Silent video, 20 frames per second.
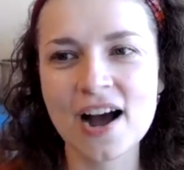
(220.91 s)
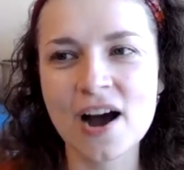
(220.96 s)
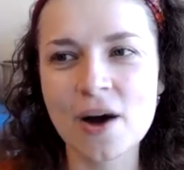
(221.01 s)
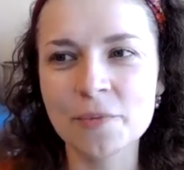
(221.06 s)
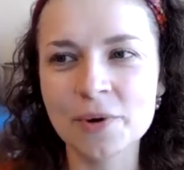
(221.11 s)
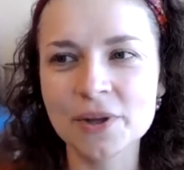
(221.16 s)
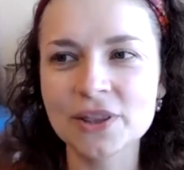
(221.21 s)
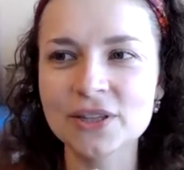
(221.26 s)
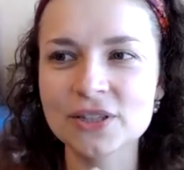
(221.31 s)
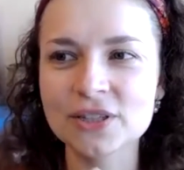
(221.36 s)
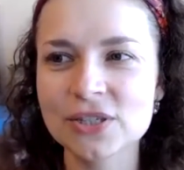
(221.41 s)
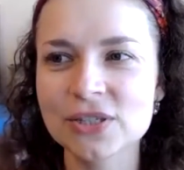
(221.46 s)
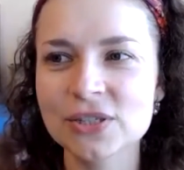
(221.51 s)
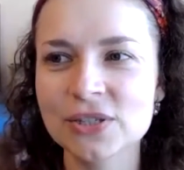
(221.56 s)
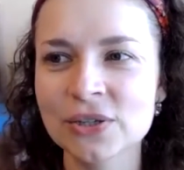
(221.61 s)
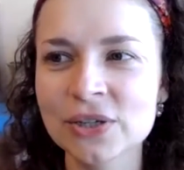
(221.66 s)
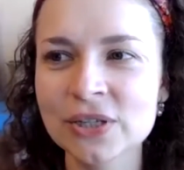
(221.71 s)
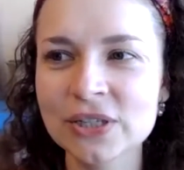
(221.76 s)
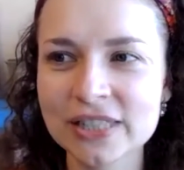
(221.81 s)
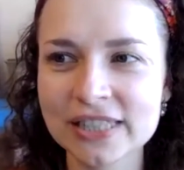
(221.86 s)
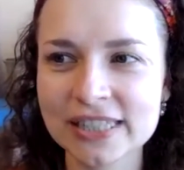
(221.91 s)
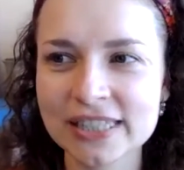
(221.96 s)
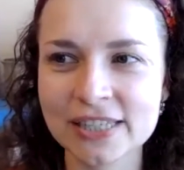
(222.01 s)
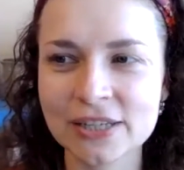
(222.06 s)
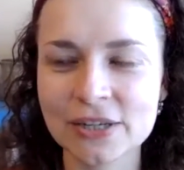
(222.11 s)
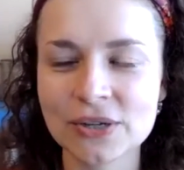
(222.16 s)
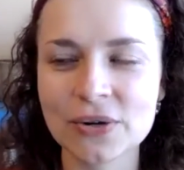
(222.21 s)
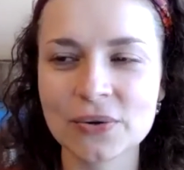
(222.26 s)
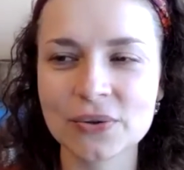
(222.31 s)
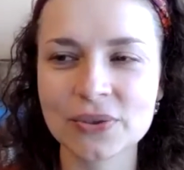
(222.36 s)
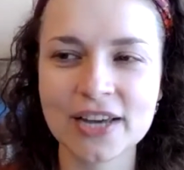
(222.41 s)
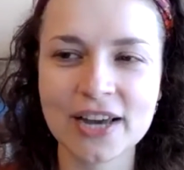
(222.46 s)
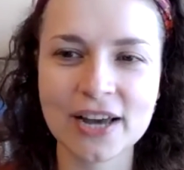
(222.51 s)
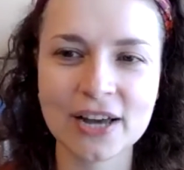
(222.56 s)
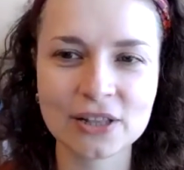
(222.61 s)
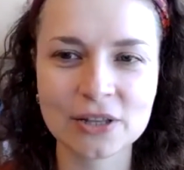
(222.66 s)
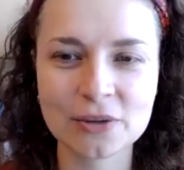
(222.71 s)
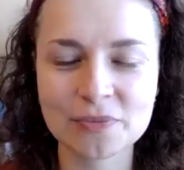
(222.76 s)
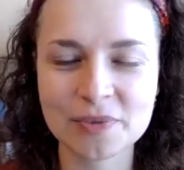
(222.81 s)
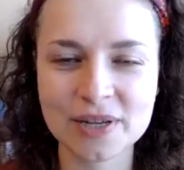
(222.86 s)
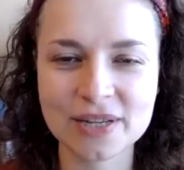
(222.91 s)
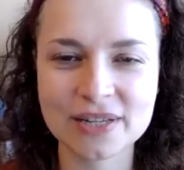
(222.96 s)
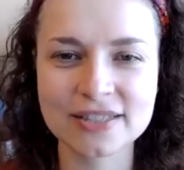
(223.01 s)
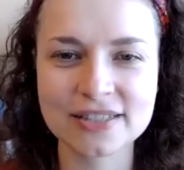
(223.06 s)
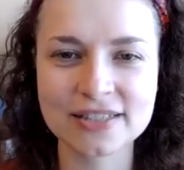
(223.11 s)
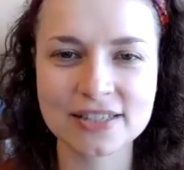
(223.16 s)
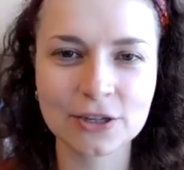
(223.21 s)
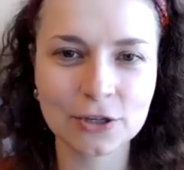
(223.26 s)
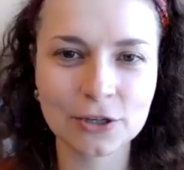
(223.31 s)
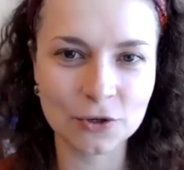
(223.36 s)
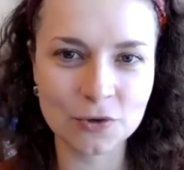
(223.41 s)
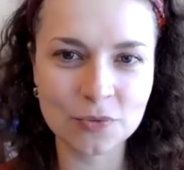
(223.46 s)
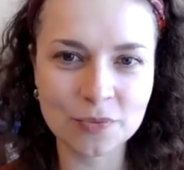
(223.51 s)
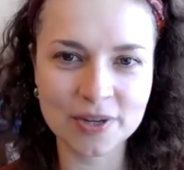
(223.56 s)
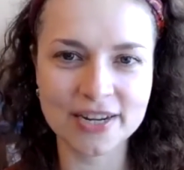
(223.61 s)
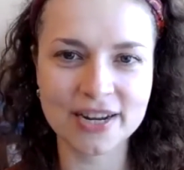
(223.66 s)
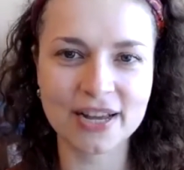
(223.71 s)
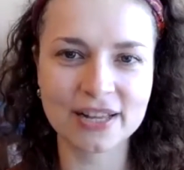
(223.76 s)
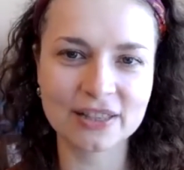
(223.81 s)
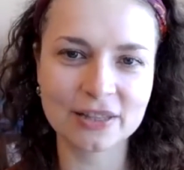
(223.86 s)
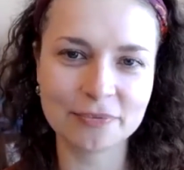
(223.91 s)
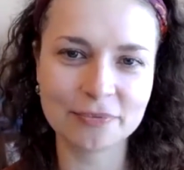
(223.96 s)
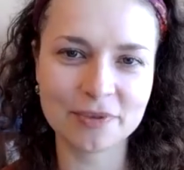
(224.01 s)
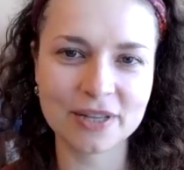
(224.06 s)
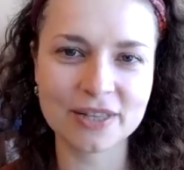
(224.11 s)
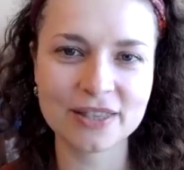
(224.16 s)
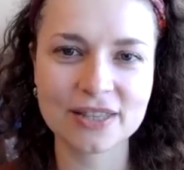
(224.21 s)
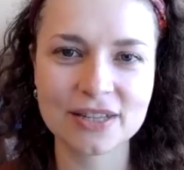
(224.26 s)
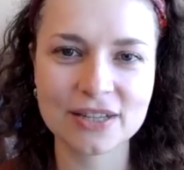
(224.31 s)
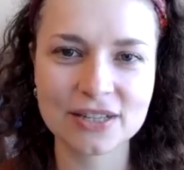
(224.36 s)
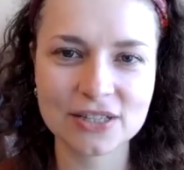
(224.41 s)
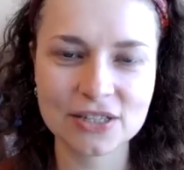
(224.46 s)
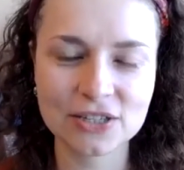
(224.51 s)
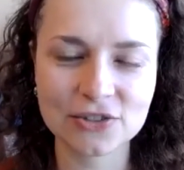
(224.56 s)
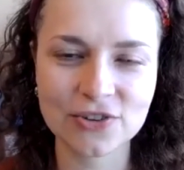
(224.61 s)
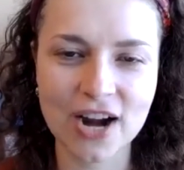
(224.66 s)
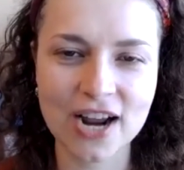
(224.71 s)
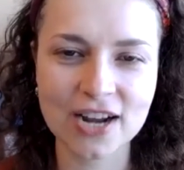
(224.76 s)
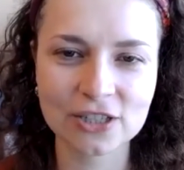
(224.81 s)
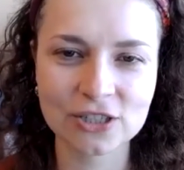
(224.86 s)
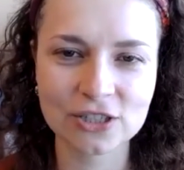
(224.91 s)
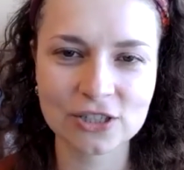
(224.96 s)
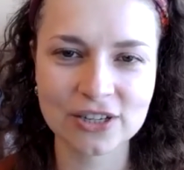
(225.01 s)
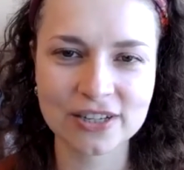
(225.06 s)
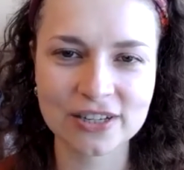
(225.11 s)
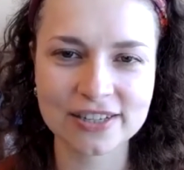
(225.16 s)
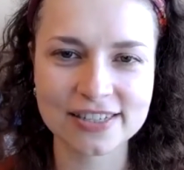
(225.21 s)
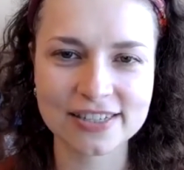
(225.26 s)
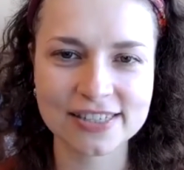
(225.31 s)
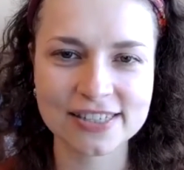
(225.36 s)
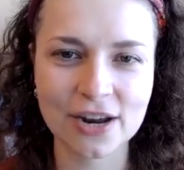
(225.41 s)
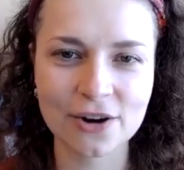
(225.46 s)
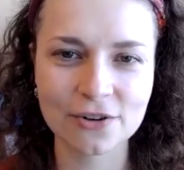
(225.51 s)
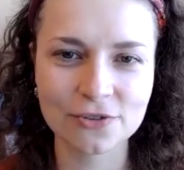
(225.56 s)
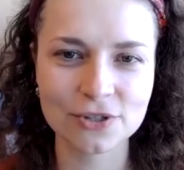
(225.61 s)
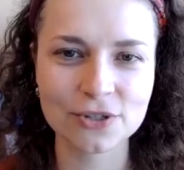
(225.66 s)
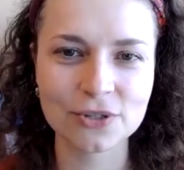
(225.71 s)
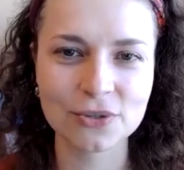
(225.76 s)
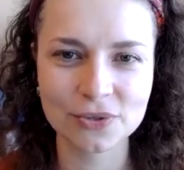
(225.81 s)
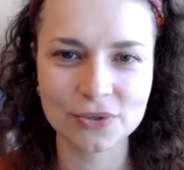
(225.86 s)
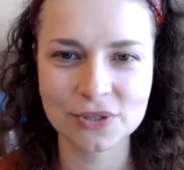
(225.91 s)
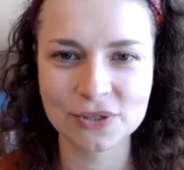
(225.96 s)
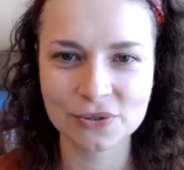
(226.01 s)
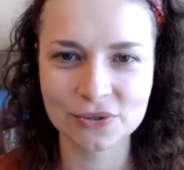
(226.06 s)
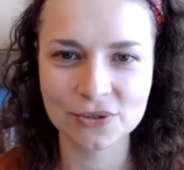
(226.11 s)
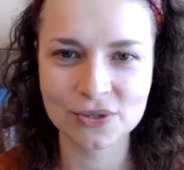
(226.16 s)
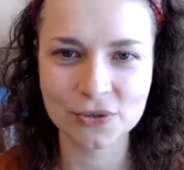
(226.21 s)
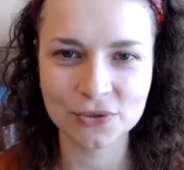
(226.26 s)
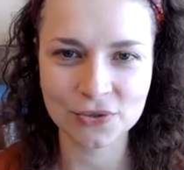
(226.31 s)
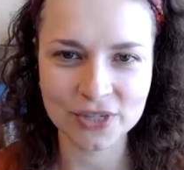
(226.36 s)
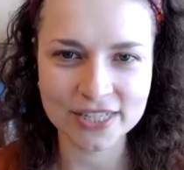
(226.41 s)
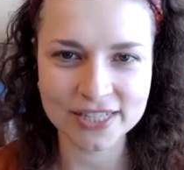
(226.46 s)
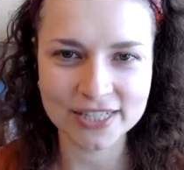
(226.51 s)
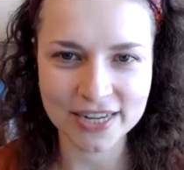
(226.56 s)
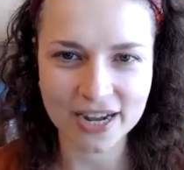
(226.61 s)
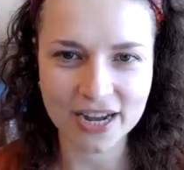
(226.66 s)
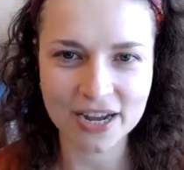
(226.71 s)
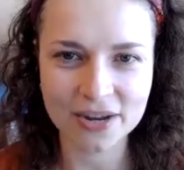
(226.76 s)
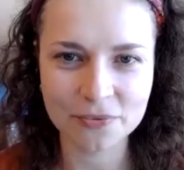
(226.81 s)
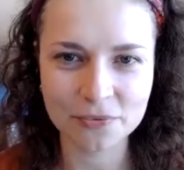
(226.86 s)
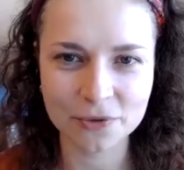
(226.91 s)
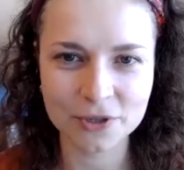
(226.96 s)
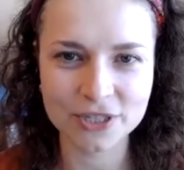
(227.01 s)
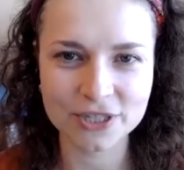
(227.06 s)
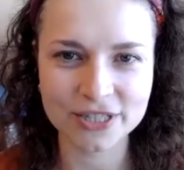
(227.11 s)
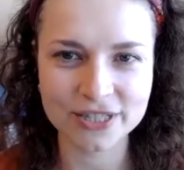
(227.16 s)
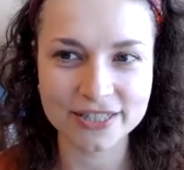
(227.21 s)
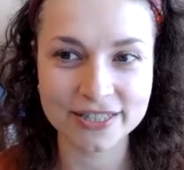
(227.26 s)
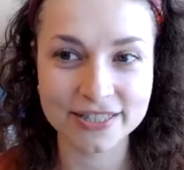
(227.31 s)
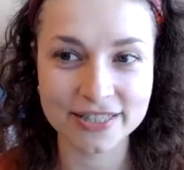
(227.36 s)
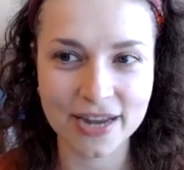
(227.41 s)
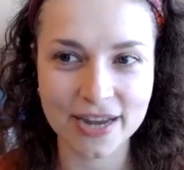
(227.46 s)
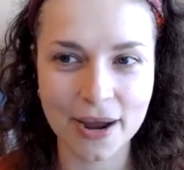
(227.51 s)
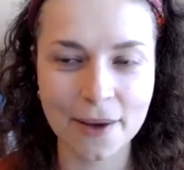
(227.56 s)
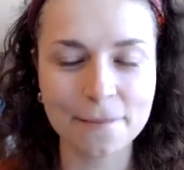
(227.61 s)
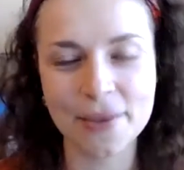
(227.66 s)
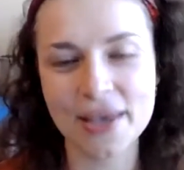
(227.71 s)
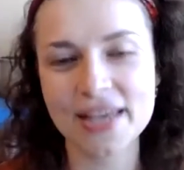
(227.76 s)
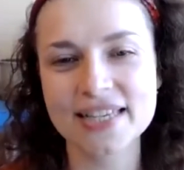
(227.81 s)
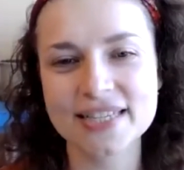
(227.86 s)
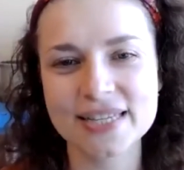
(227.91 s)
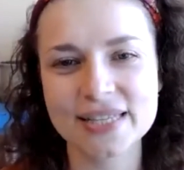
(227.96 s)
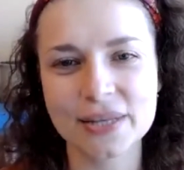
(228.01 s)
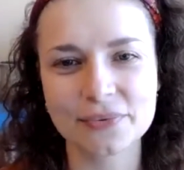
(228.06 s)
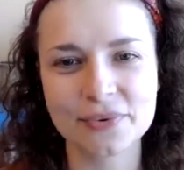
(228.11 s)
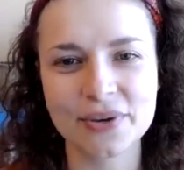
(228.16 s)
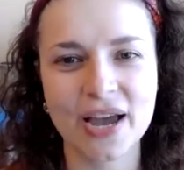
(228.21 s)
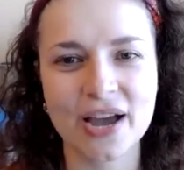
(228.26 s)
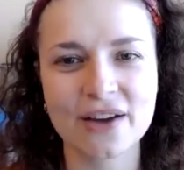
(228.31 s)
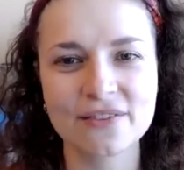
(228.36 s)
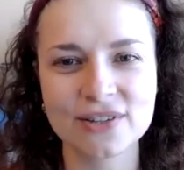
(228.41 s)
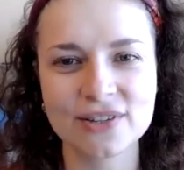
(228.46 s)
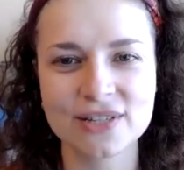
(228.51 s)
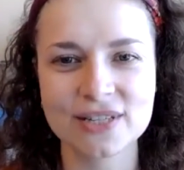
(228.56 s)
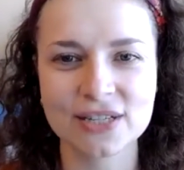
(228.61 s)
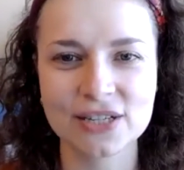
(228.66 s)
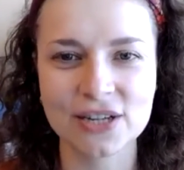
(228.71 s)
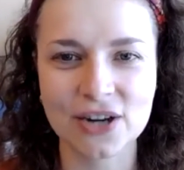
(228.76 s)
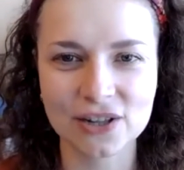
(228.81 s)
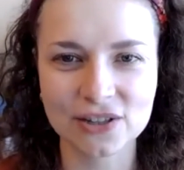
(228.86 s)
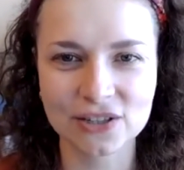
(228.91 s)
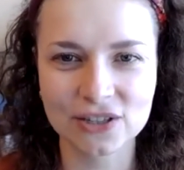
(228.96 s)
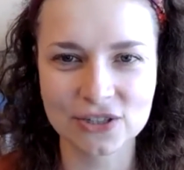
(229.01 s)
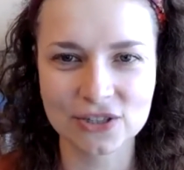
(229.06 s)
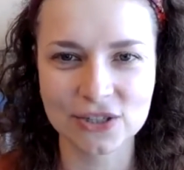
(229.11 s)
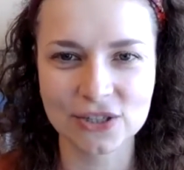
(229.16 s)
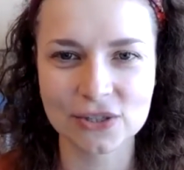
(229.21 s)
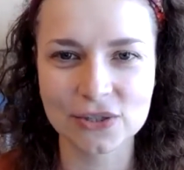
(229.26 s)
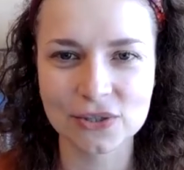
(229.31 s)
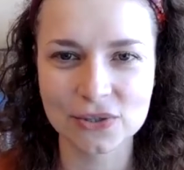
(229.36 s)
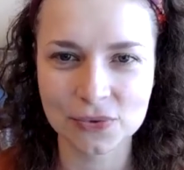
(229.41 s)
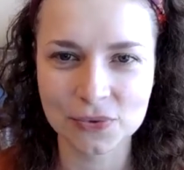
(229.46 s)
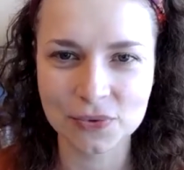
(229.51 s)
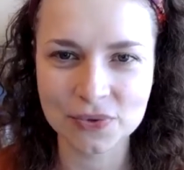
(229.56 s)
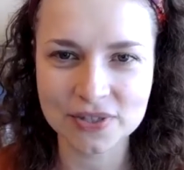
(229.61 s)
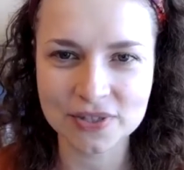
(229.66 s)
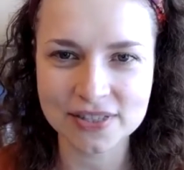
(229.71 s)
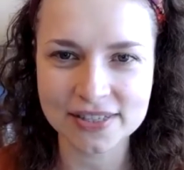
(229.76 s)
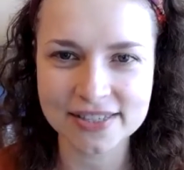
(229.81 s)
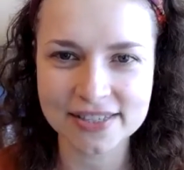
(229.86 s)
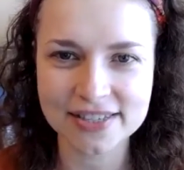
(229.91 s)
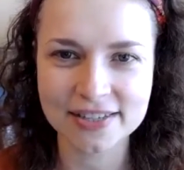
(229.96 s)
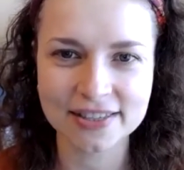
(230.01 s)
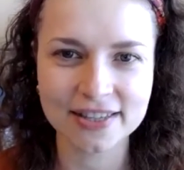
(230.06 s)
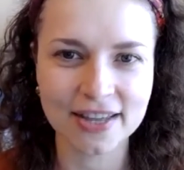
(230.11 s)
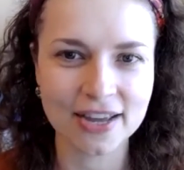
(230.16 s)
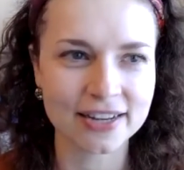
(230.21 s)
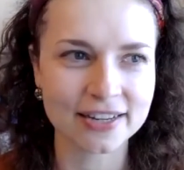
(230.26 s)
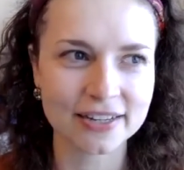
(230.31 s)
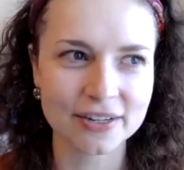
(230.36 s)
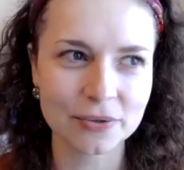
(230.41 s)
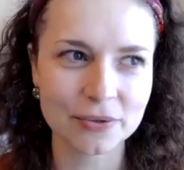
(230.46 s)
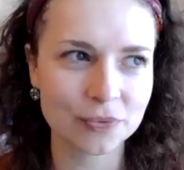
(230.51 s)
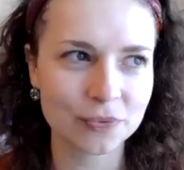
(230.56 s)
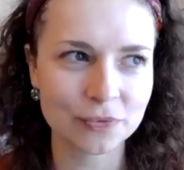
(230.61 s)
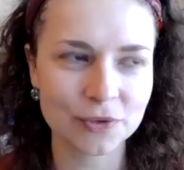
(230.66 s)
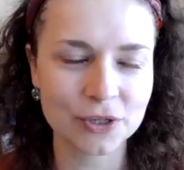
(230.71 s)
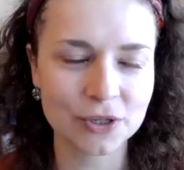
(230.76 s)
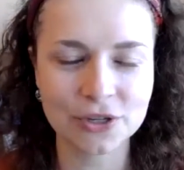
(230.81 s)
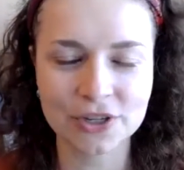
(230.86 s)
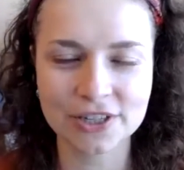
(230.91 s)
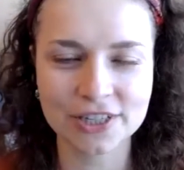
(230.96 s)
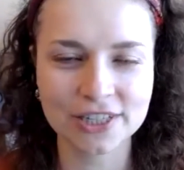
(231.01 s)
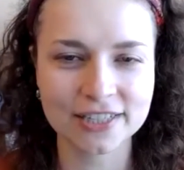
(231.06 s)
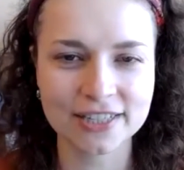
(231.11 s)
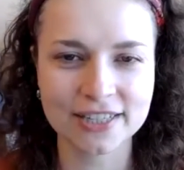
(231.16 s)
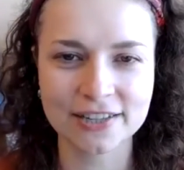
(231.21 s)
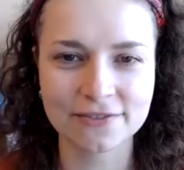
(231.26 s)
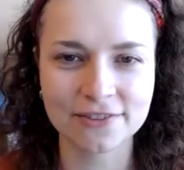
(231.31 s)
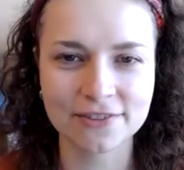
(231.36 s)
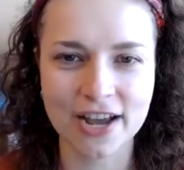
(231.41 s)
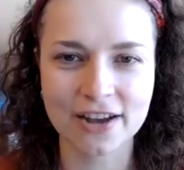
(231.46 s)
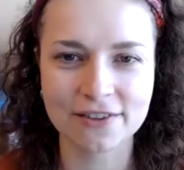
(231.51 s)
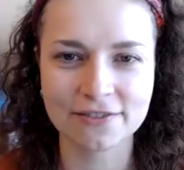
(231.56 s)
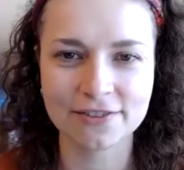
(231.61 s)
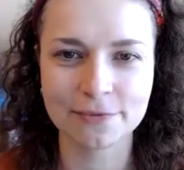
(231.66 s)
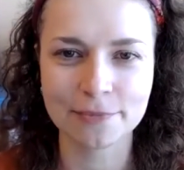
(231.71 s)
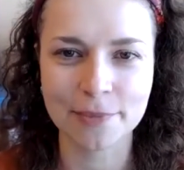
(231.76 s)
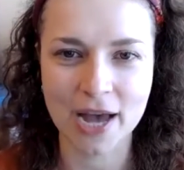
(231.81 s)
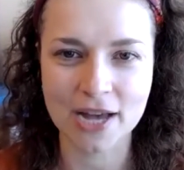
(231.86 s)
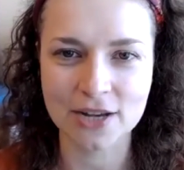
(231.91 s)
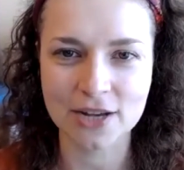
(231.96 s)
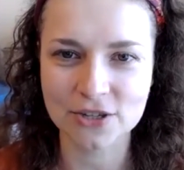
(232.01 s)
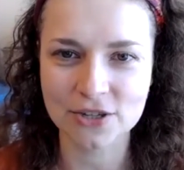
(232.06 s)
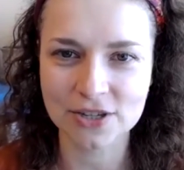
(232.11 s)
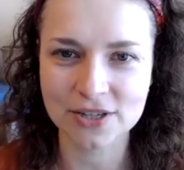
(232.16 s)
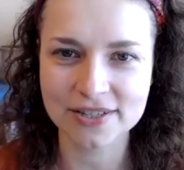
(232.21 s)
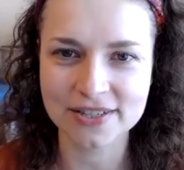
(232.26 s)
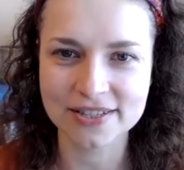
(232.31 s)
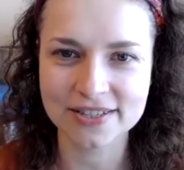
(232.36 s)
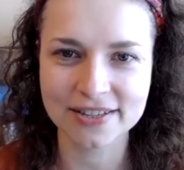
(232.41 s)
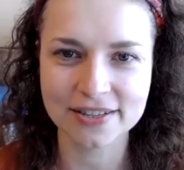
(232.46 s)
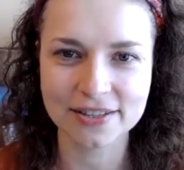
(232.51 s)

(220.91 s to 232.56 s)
But there's certainly, the elements, the human element, the interaction is now reduced to screen time, which is amazing that we have the technology and tools that we couldn't even have imagined